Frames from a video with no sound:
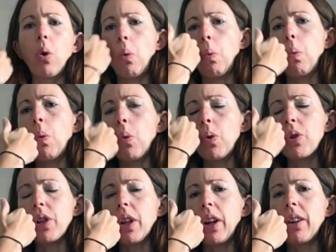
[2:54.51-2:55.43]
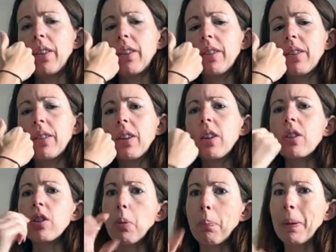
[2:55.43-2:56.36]
water.
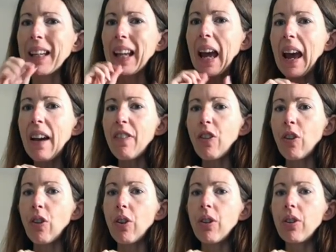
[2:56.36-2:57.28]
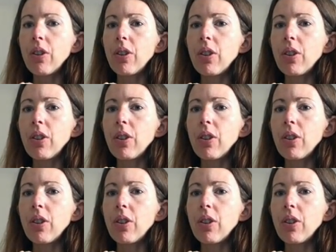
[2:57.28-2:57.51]
So be careful.